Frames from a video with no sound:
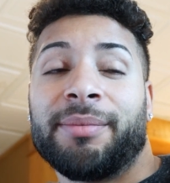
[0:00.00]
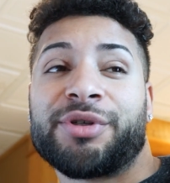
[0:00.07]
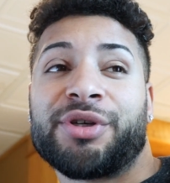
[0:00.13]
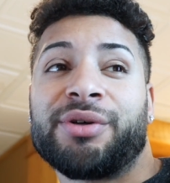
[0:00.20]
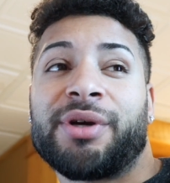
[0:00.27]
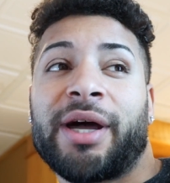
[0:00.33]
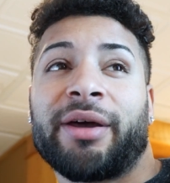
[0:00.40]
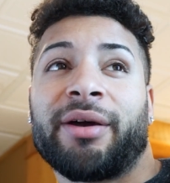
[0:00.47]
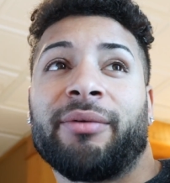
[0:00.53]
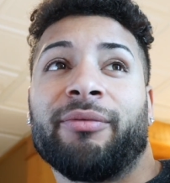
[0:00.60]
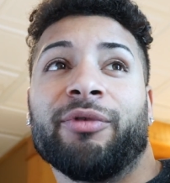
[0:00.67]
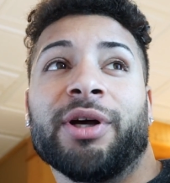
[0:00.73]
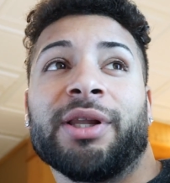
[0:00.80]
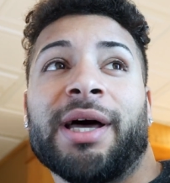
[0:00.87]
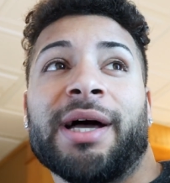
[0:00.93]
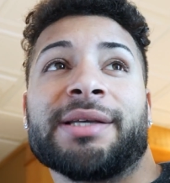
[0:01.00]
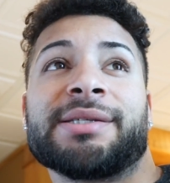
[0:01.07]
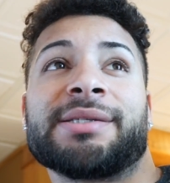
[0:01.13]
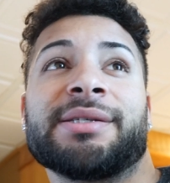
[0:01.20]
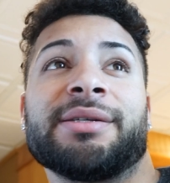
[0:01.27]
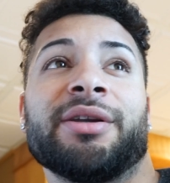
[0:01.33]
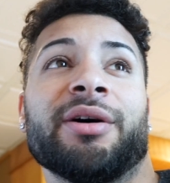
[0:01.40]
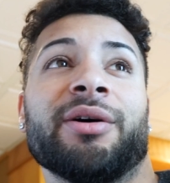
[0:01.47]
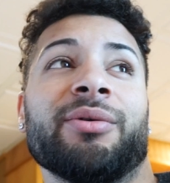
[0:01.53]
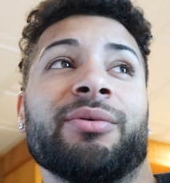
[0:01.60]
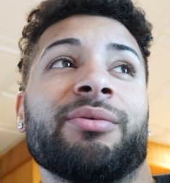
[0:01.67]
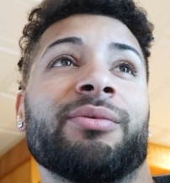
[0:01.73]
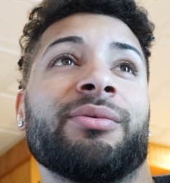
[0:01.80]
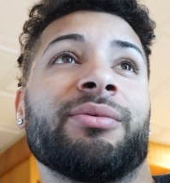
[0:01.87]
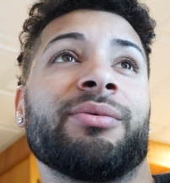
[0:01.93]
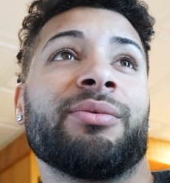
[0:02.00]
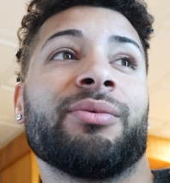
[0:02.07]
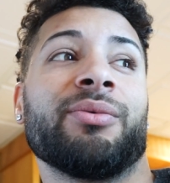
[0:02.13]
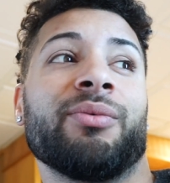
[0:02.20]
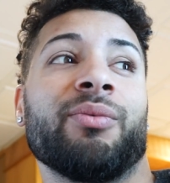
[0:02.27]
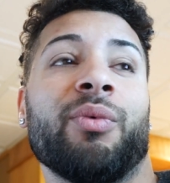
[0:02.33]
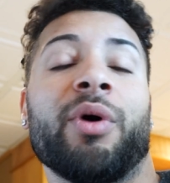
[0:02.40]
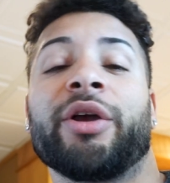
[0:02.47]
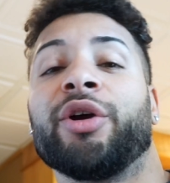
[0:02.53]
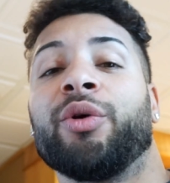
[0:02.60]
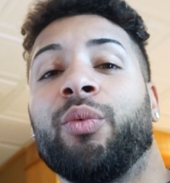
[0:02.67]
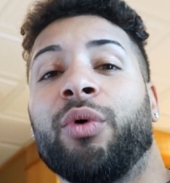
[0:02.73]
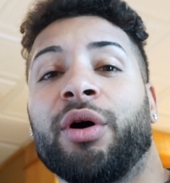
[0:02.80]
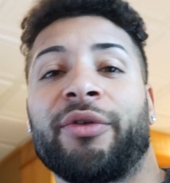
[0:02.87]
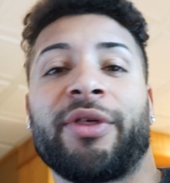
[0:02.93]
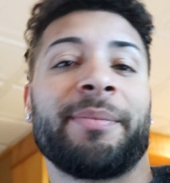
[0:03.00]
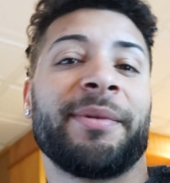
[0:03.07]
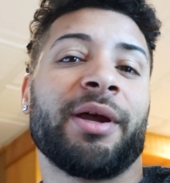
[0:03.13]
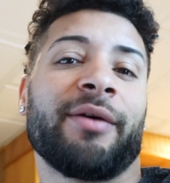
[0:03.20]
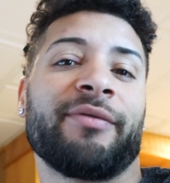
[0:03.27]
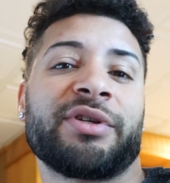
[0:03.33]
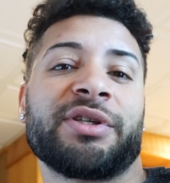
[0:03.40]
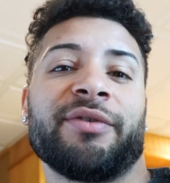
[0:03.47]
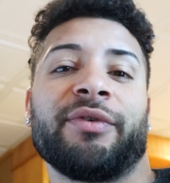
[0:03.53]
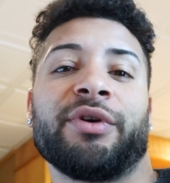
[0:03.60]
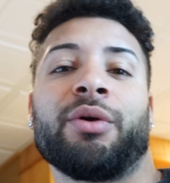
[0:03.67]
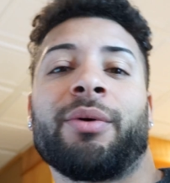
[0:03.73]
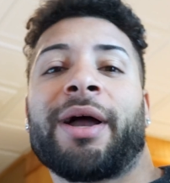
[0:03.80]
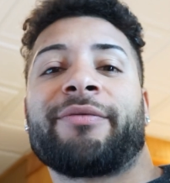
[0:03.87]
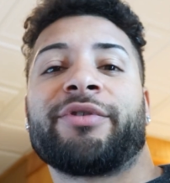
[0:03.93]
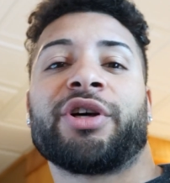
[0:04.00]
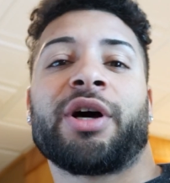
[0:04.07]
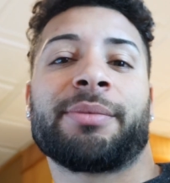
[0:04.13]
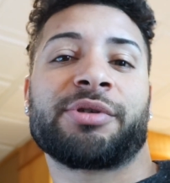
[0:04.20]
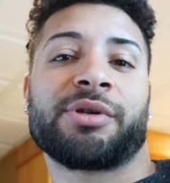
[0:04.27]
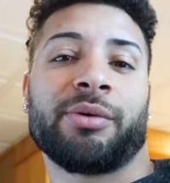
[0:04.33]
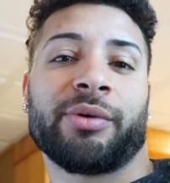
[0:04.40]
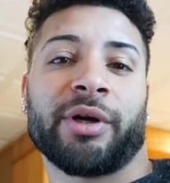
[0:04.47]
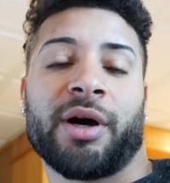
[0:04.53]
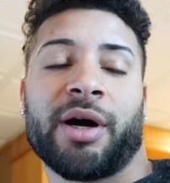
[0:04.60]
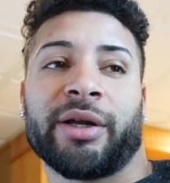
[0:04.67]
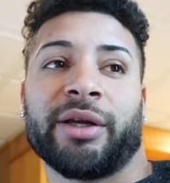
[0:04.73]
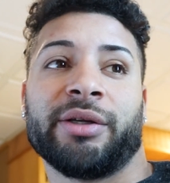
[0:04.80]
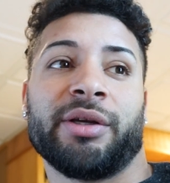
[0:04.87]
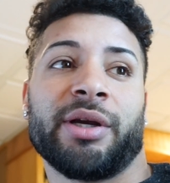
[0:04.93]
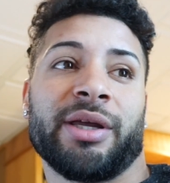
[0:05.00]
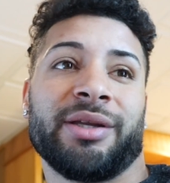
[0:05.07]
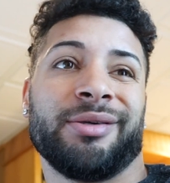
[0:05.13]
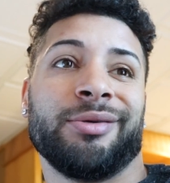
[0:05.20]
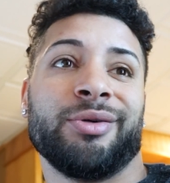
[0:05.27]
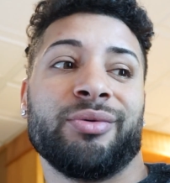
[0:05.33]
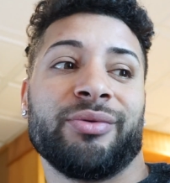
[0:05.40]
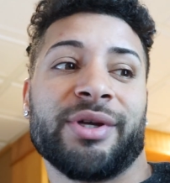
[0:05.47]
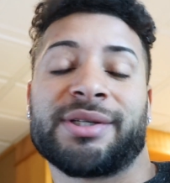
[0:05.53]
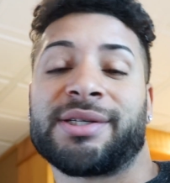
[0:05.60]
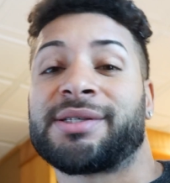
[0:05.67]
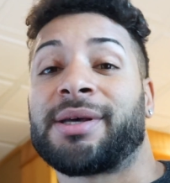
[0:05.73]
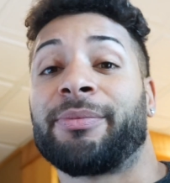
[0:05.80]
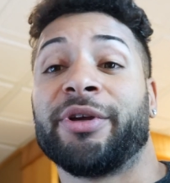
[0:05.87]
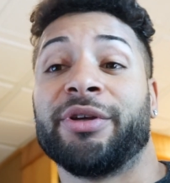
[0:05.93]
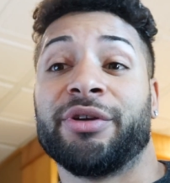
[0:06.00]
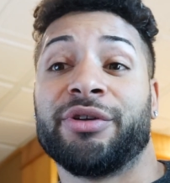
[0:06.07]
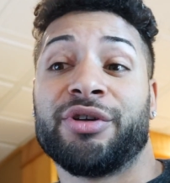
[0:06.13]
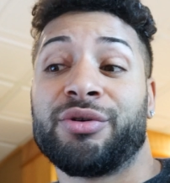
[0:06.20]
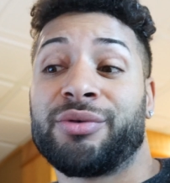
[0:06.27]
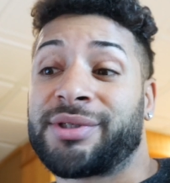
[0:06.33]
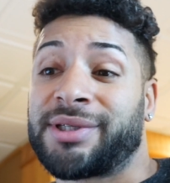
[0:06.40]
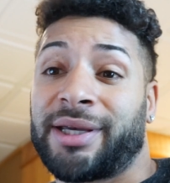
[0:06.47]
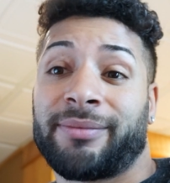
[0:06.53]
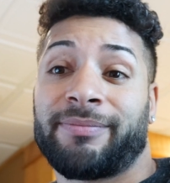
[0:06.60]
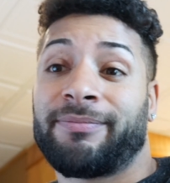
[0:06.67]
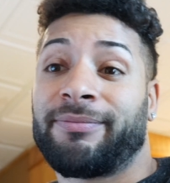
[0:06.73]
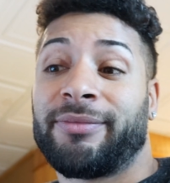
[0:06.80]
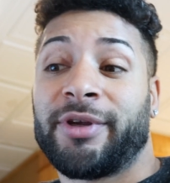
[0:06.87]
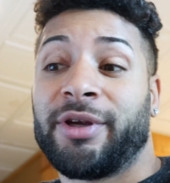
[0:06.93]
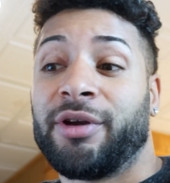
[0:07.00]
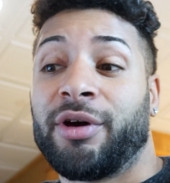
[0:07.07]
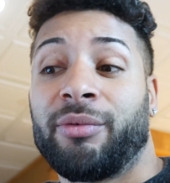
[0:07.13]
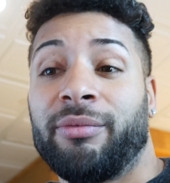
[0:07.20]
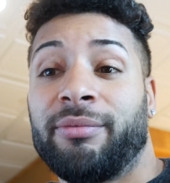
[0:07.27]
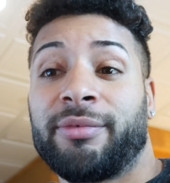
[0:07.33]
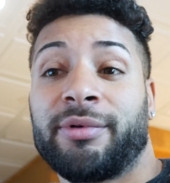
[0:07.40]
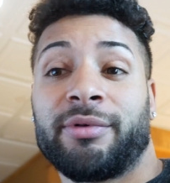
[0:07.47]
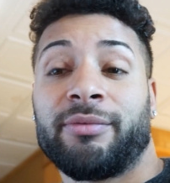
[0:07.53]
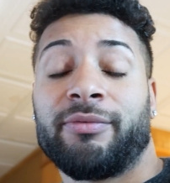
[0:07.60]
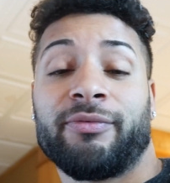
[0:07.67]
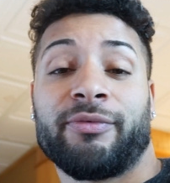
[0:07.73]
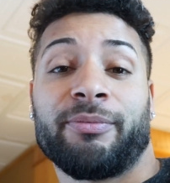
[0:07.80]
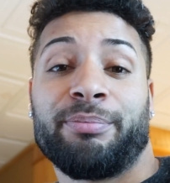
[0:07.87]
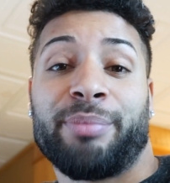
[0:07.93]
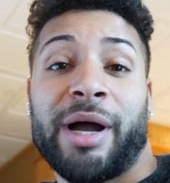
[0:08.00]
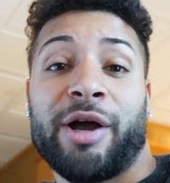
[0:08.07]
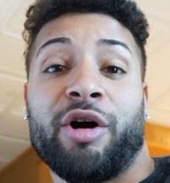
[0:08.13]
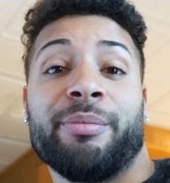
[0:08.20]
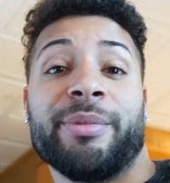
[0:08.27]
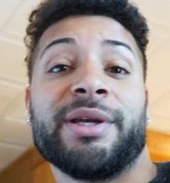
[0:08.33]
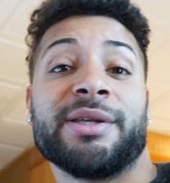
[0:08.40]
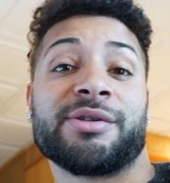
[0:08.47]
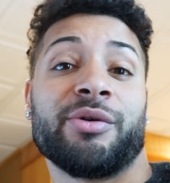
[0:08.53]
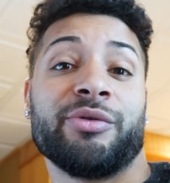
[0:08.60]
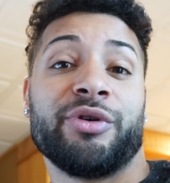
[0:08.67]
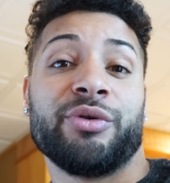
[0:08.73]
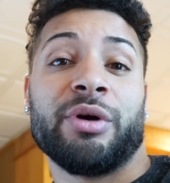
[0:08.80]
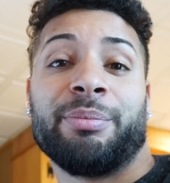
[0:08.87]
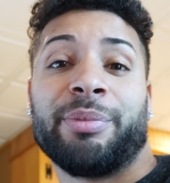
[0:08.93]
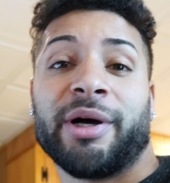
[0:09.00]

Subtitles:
So you got to realize, you know, what you're worth. I mean, obviously if you don't have jobs going on and this is something to do, it's like, you know, by all means go do it.